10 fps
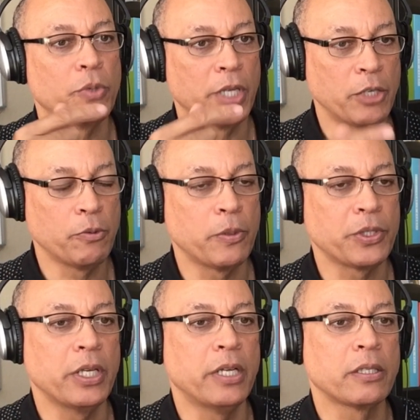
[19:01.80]

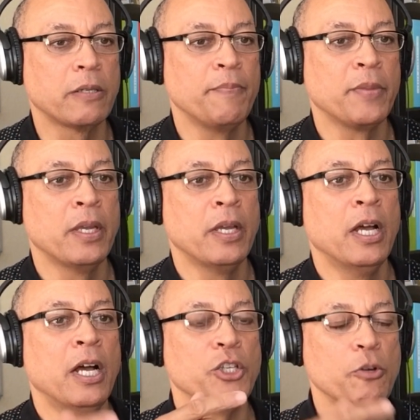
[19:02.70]
100%.
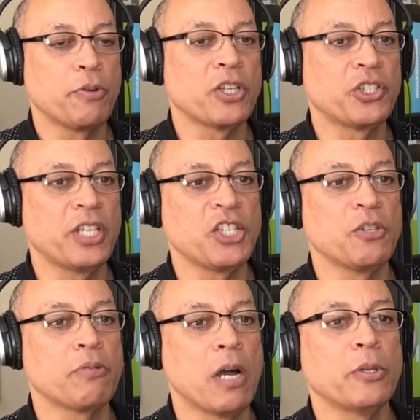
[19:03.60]
Your
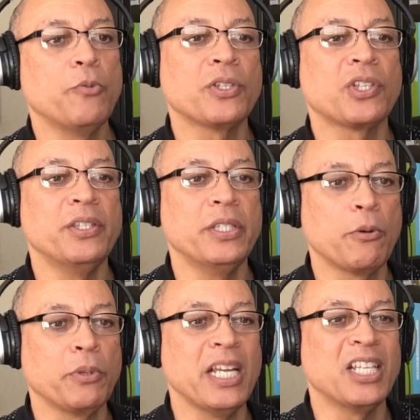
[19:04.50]
presentation probably wasn't
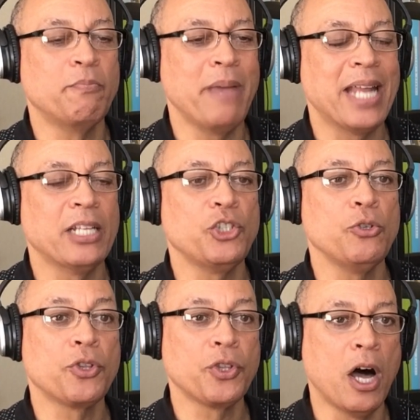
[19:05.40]
nearly as bad as
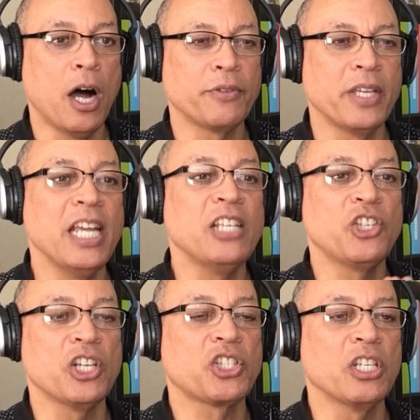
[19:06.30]
you thought. It
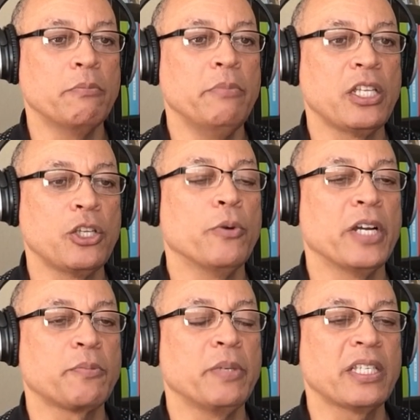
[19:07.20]
just didn't meet your
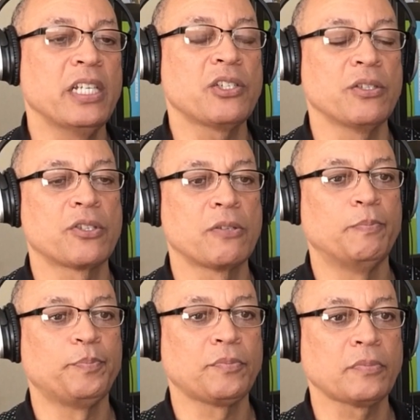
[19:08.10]
expectations.
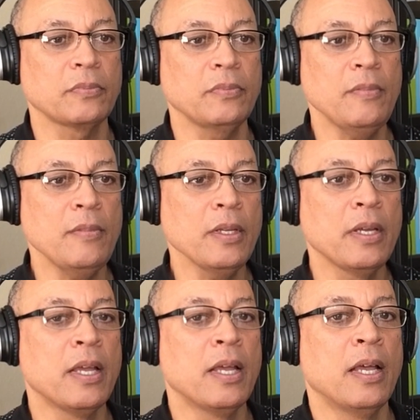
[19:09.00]

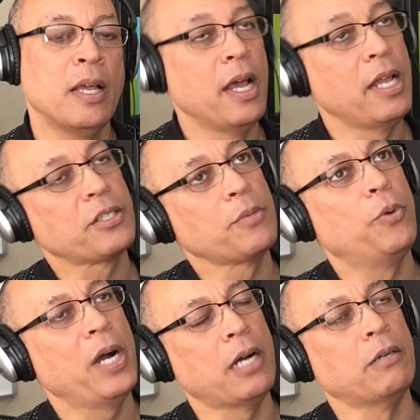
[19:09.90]
Mm. I said,
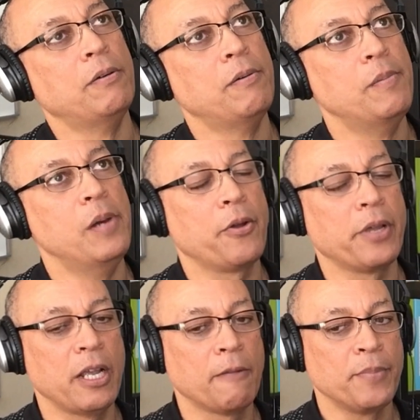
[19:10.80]
wow,
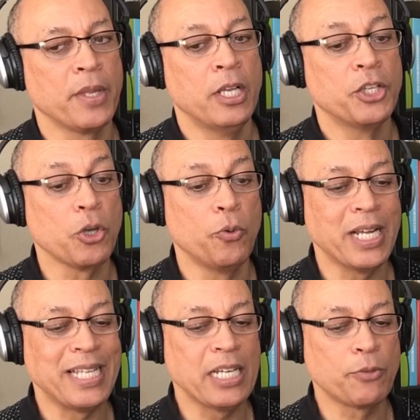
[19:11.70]
okay. So
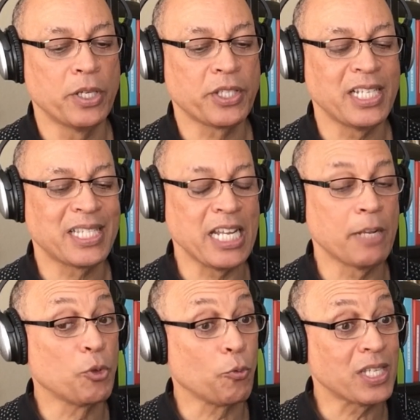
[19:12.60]
what I did was I
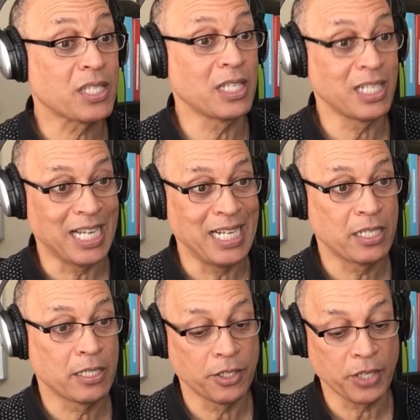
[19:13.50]
stayed up the rest of the
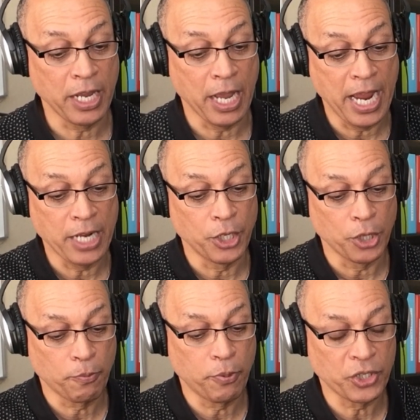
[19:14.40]
night because I
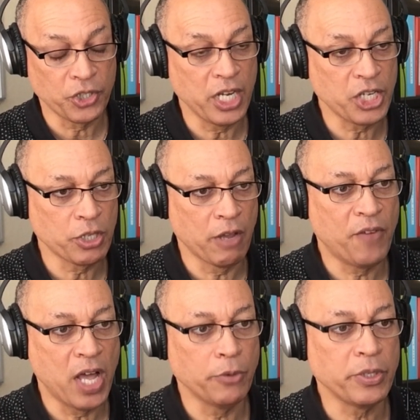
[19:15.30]
had another presentation
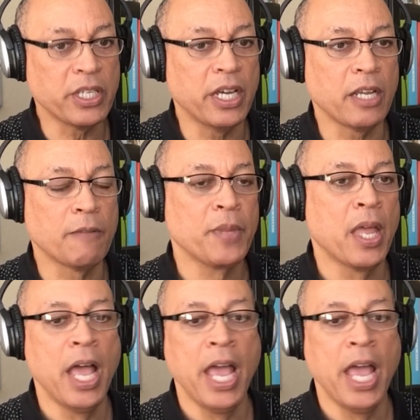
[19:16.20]
that following day,